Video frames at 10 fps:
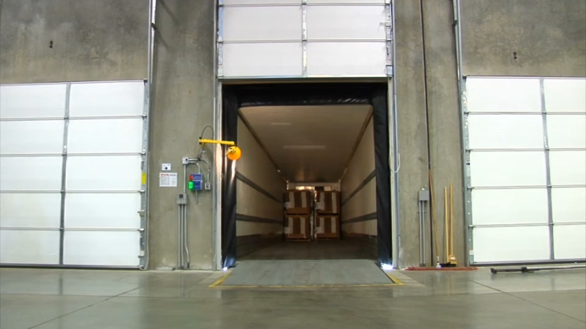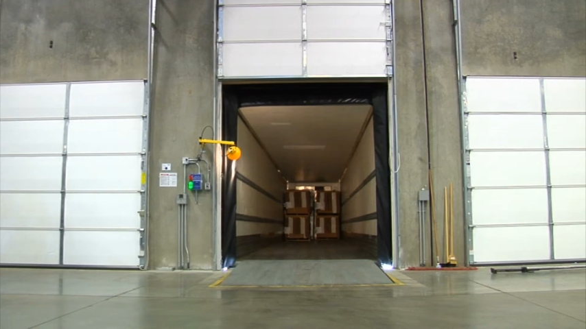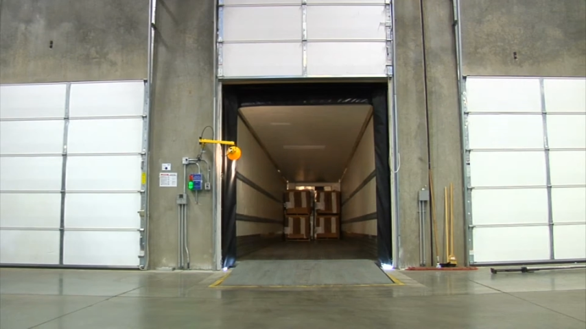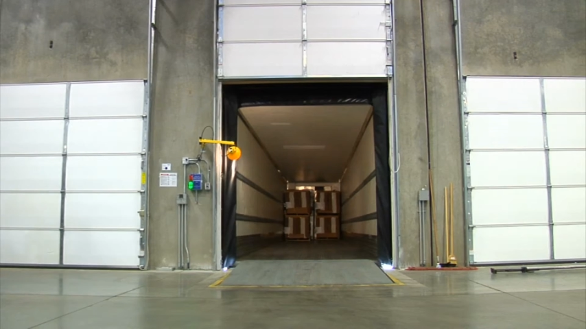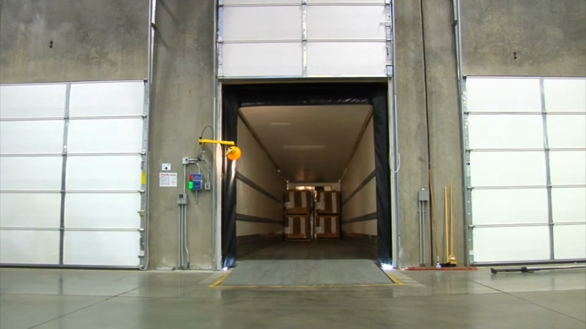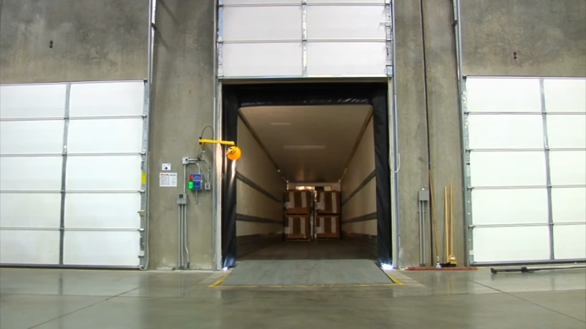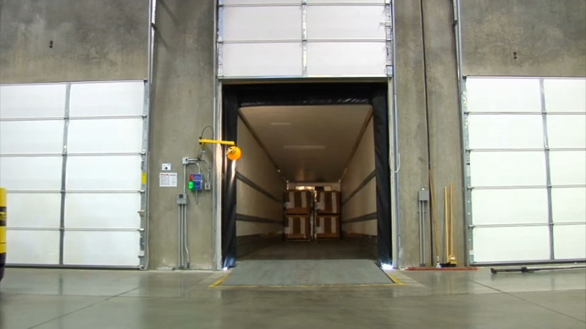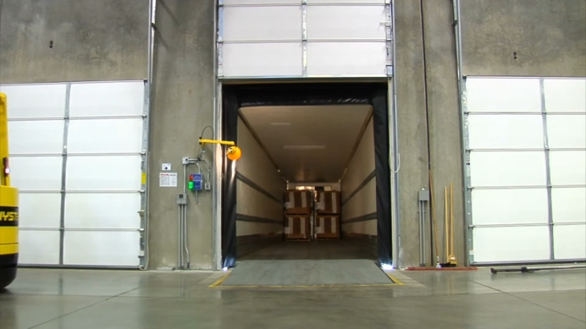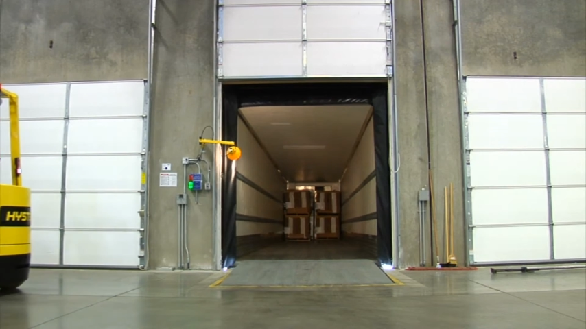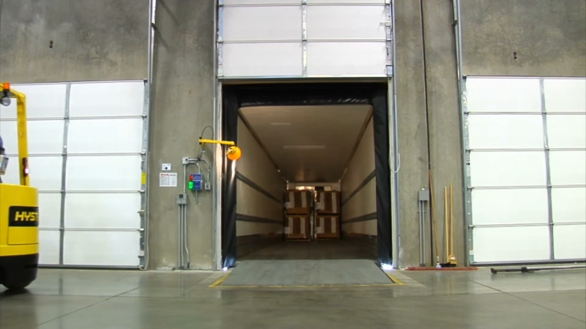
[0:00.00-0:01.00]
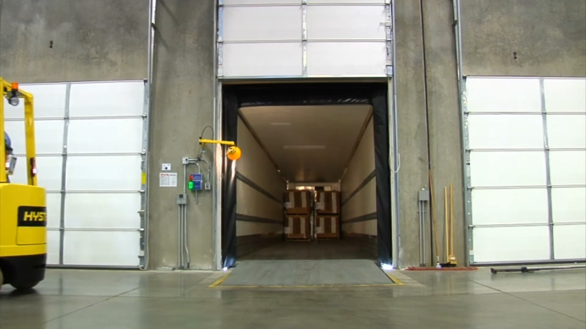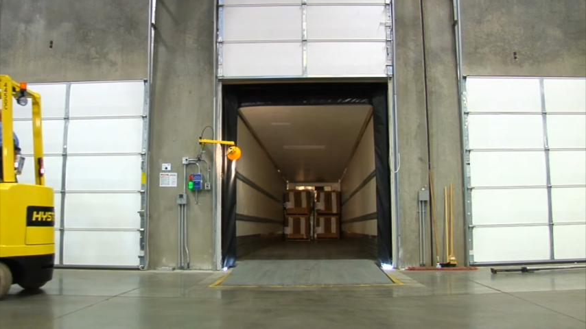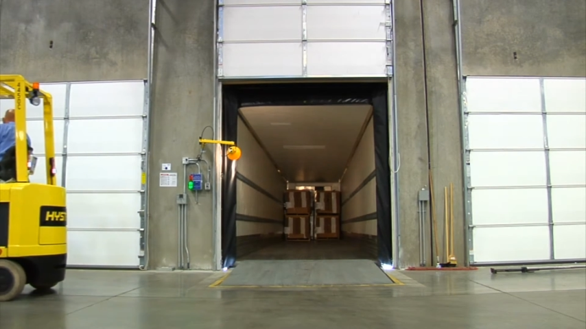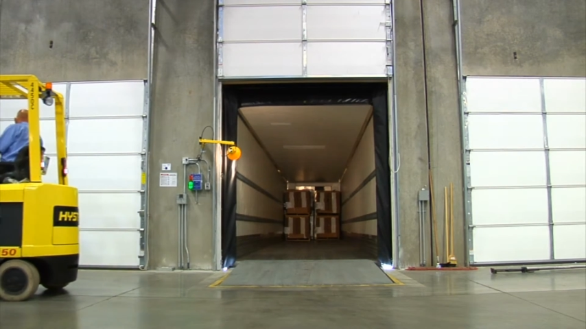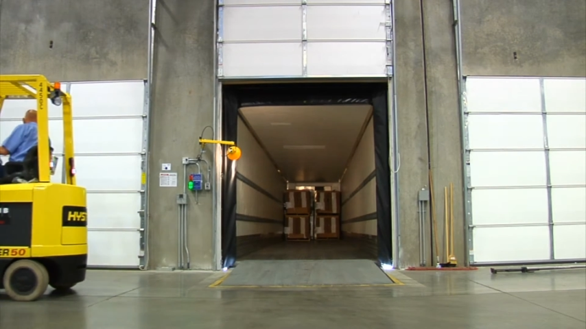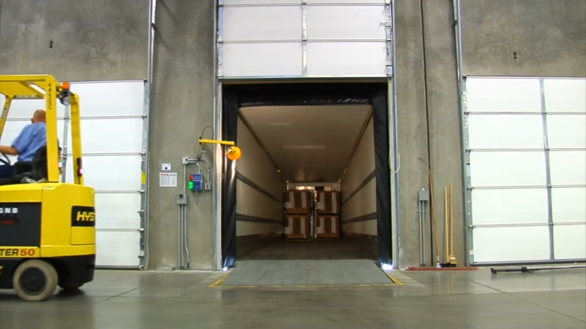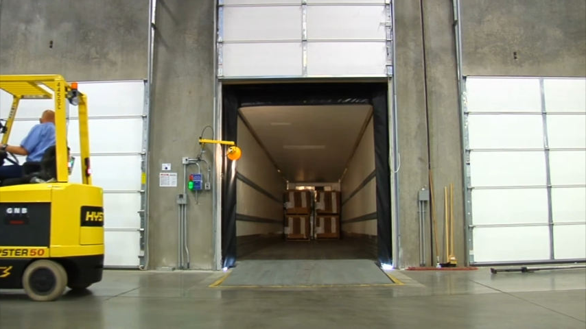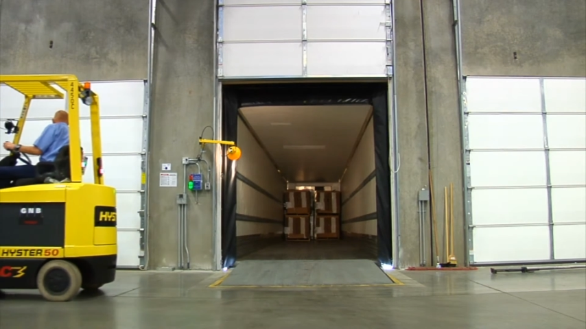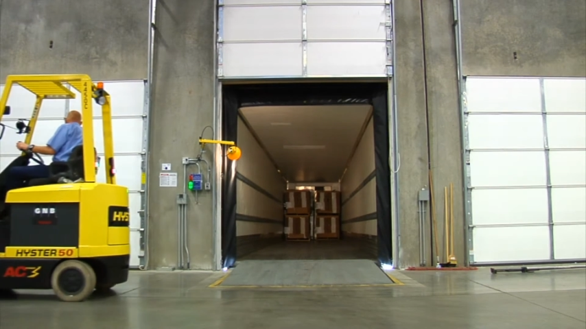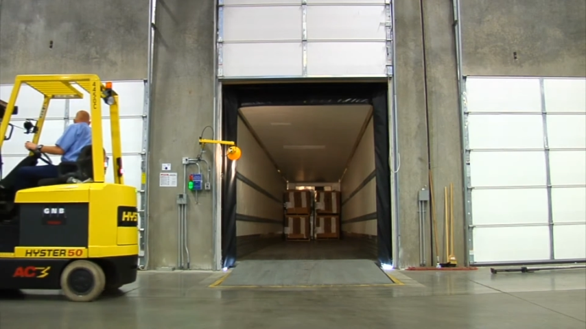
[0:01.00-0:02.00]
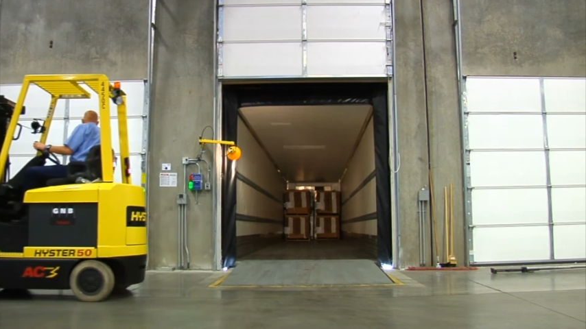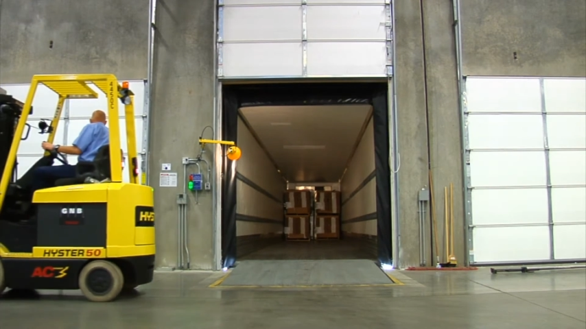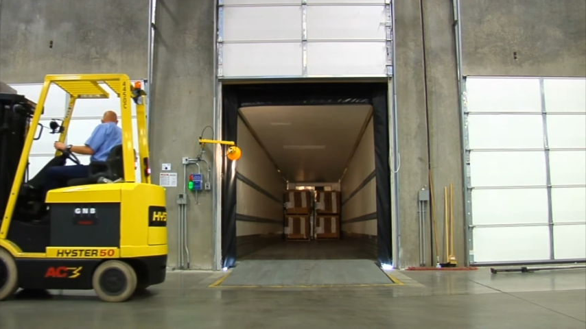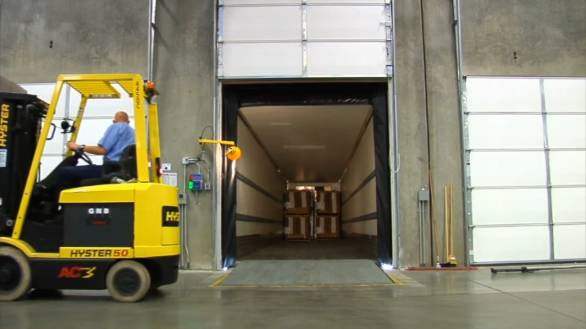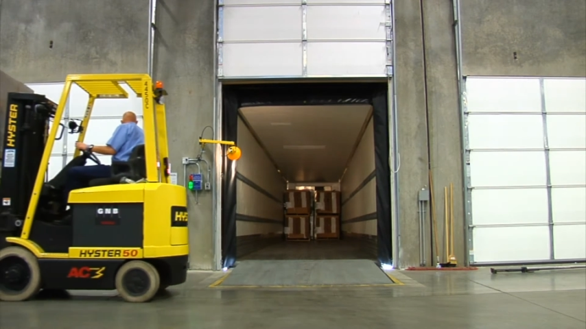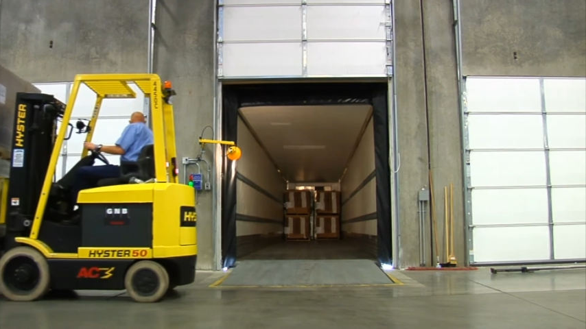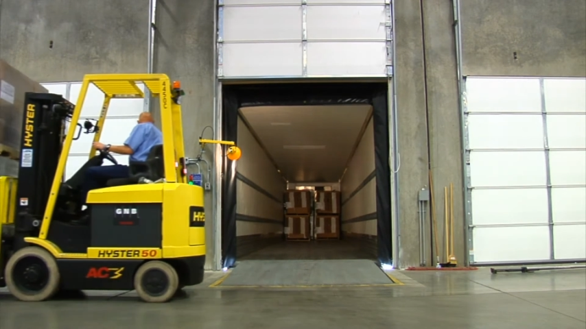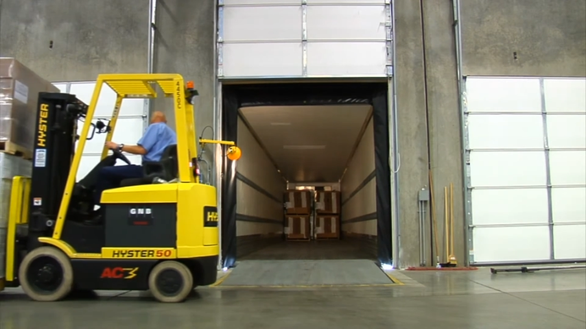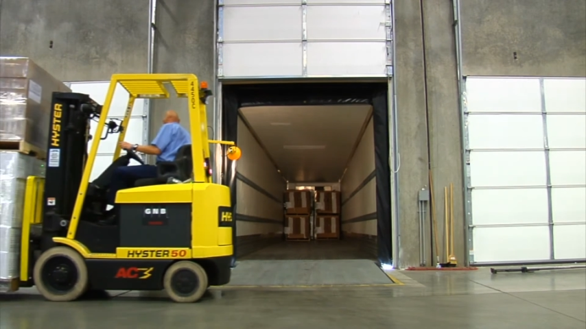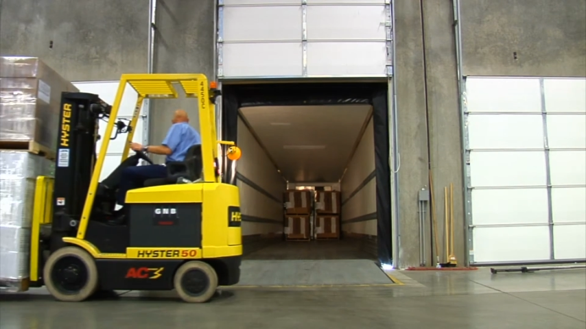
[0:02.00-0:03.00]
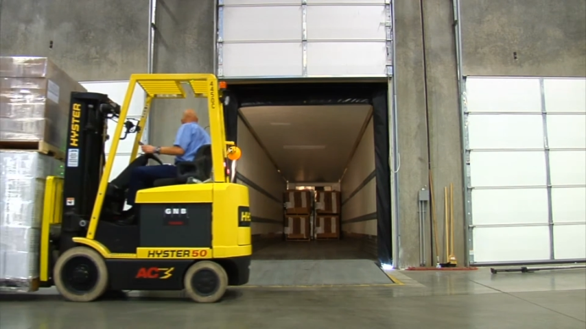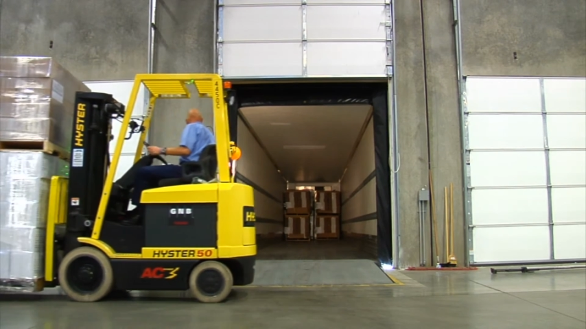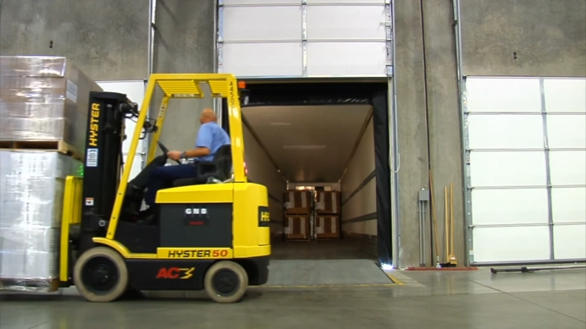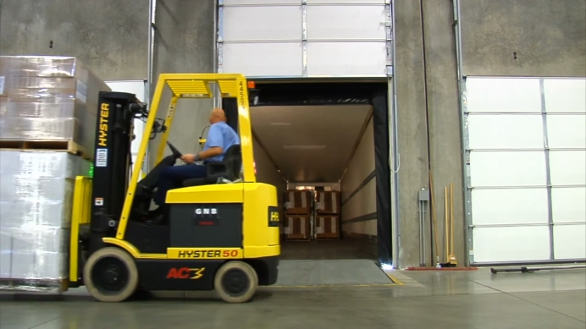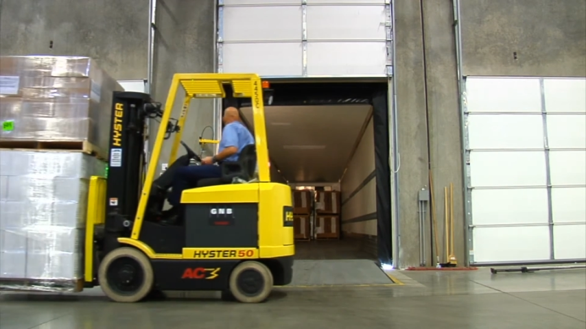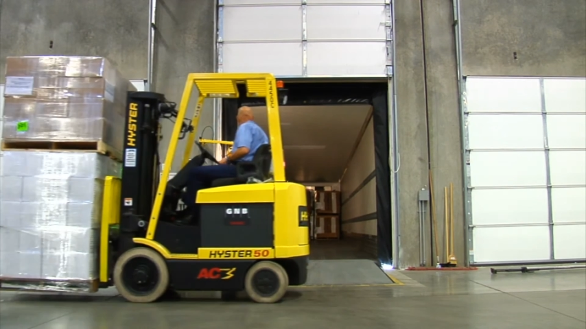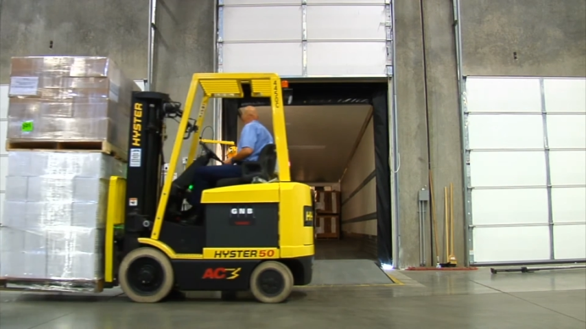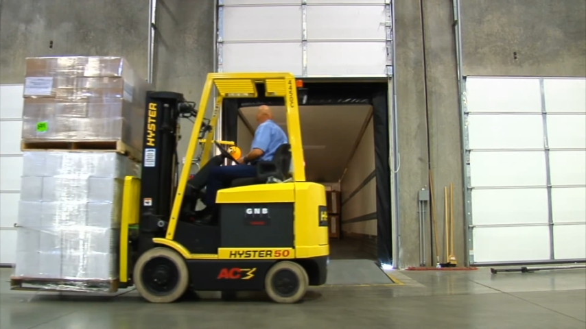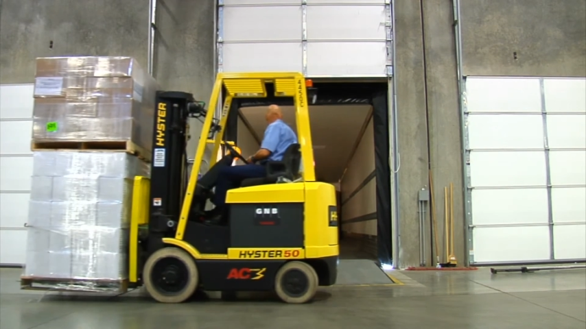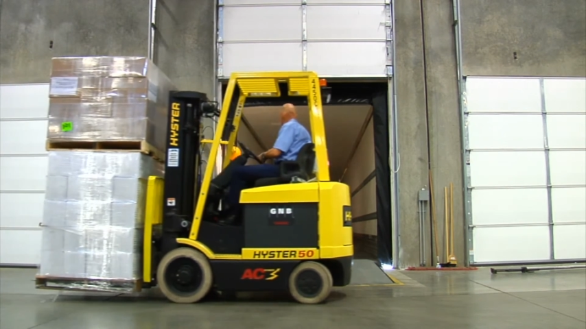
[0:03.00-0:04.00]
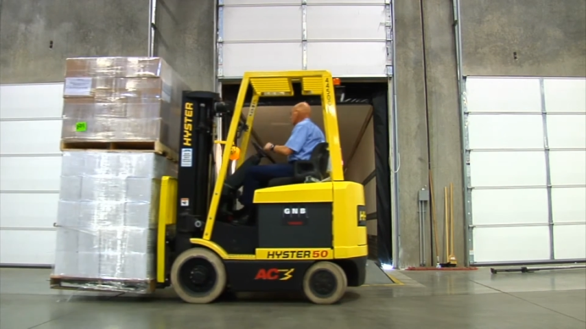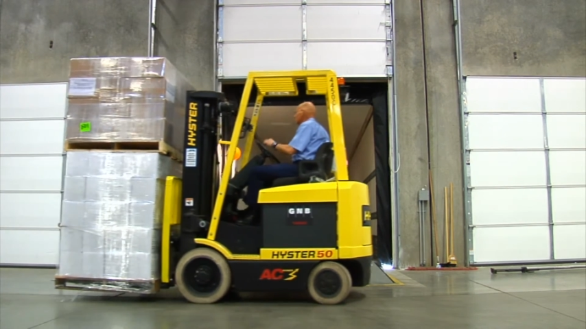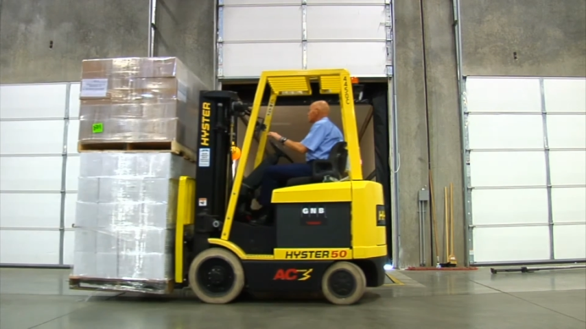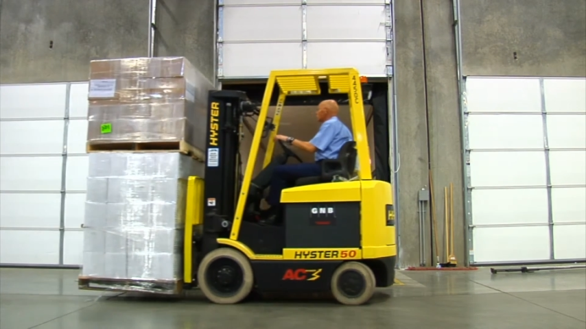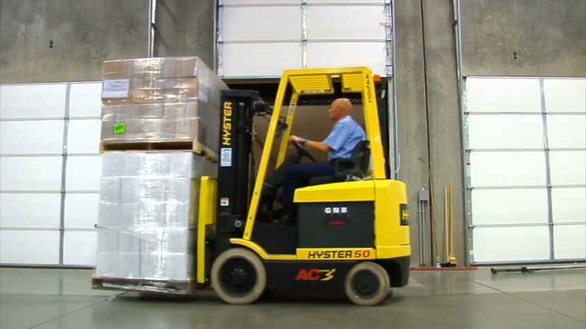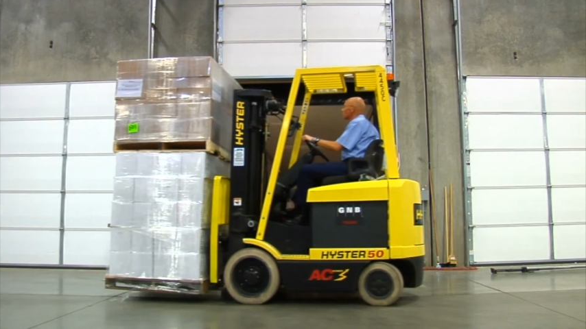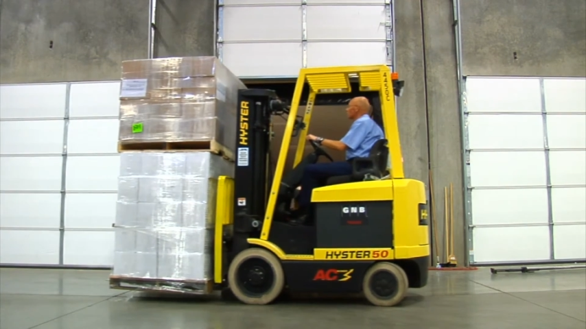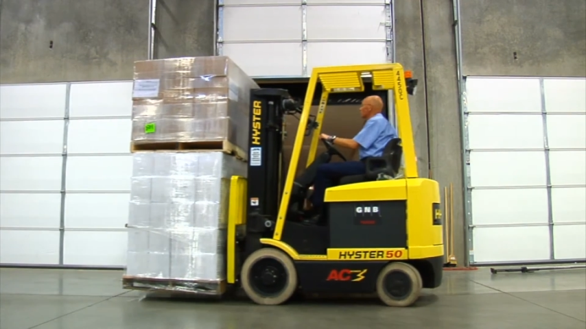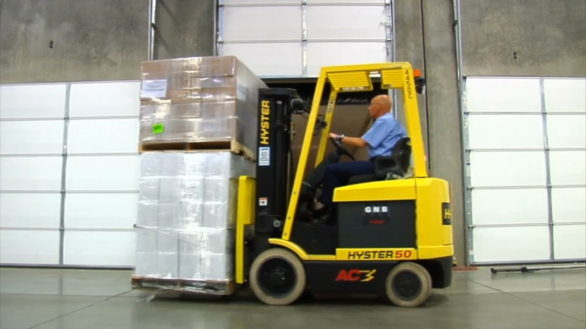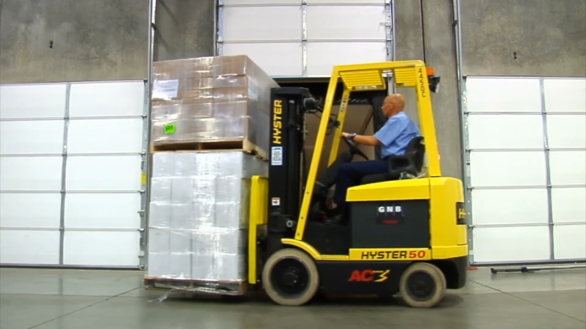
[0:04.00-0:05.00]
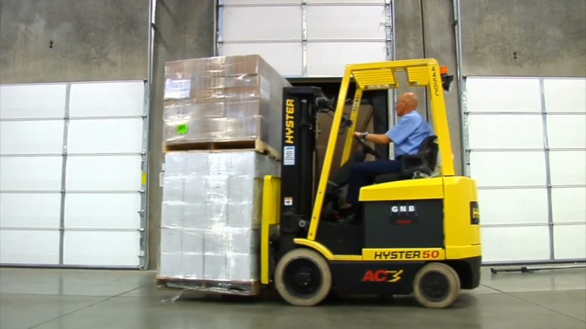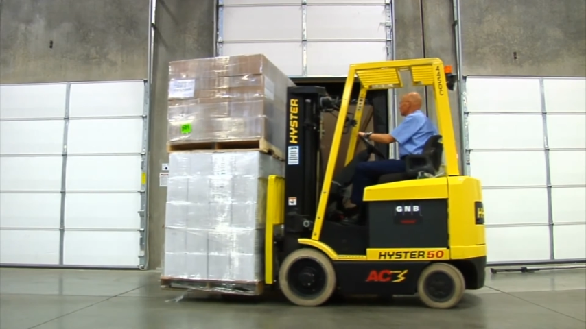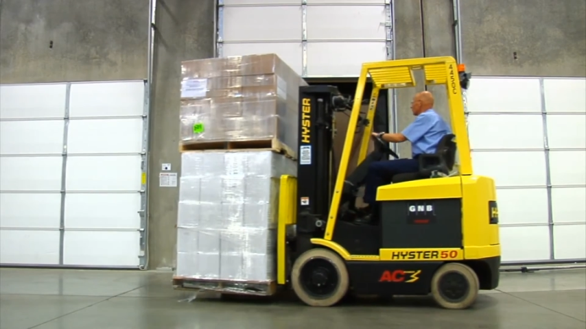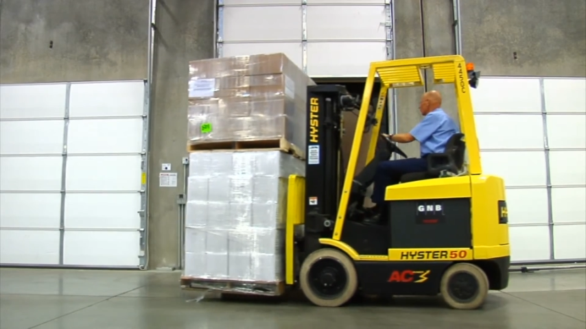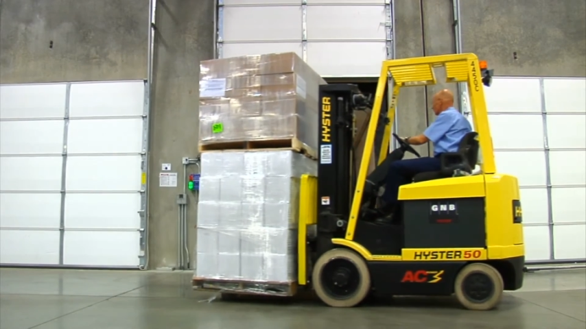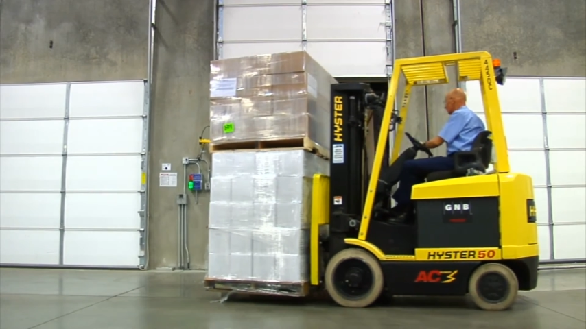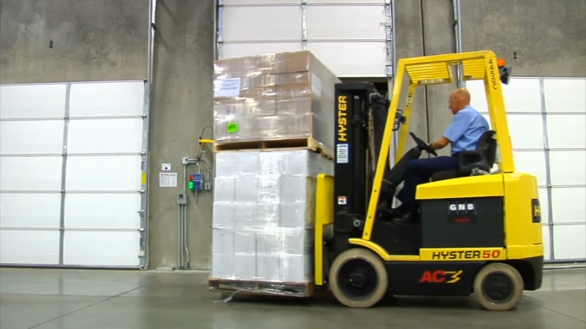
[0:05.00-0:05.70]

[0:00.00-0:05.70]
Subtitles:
[unreadable: no face in view]